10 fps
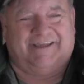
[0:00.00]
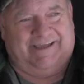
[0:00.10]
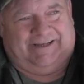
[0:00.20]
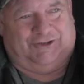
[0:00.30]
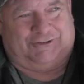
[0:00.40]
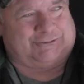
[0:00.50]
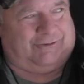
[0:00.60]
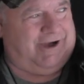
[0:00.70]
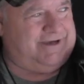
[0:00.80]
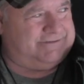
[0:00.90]
it looks
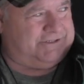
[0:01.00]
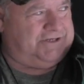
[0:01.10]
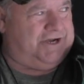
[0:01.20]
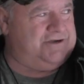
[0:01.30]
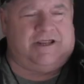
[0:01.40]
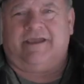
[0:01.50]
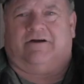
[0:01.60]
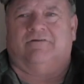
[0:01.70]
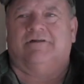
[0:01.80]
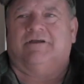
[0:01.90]
great. It's a done
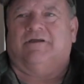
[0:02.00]
deal.